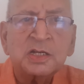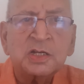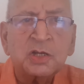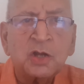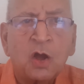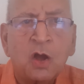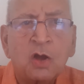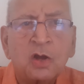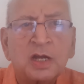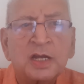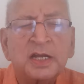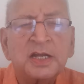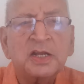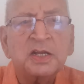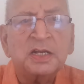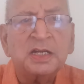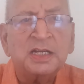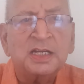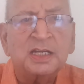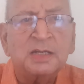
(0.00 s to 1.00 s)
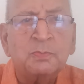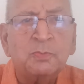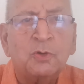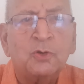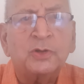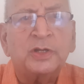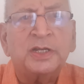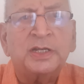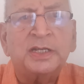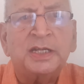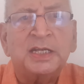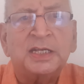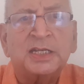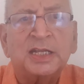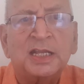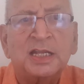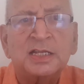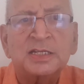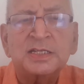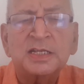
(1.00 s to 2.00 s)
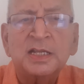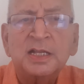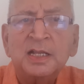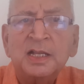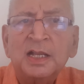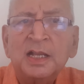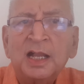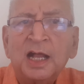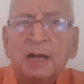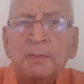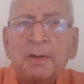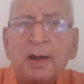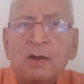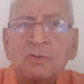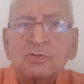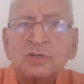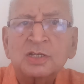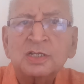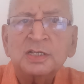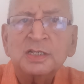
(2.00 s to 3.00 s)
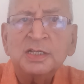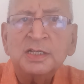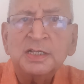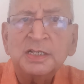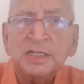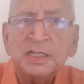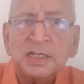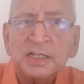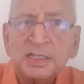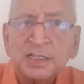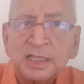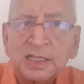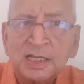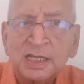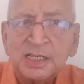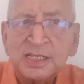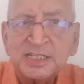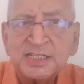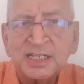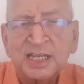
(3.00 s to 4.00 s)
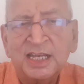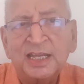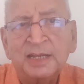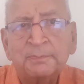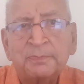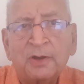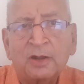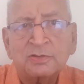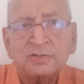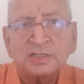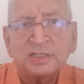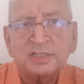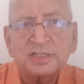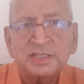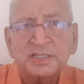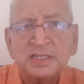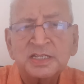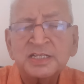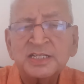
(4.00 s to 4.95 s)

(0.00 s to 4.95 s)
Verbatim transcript: talk a little more in details about the selling process.